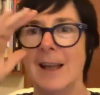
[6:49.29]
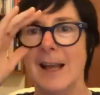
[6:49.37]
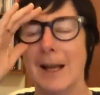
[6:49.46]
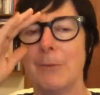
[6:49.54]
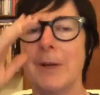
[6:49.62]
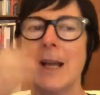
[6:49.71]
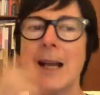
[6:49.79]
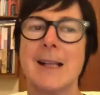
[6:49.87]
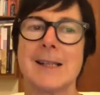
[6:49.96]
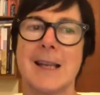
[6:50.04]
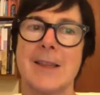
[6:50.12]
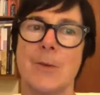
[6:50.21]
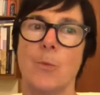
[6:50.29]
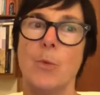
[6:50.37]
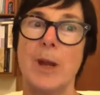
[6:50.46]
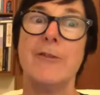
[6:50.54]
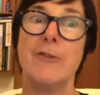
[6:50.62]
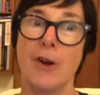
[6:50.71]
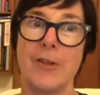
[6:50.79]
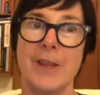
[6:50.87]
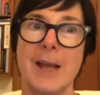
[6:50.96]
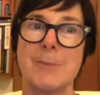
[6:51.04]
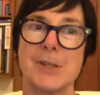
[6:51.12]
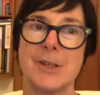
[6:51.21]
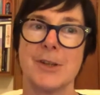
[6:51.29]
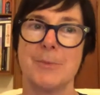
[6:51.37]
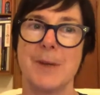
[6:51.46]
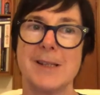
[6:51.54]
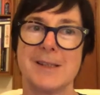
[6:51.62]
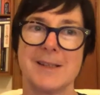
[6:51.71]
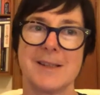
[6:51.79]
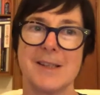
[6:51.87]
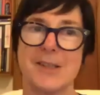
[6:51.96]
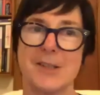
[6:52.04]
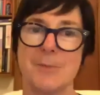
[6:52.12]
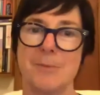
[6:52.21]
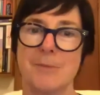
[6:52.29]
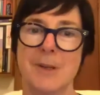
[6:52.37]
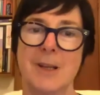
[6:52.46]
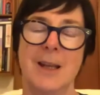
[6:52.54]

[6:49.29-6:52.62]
Uh, we can't say that we've got the absolute best system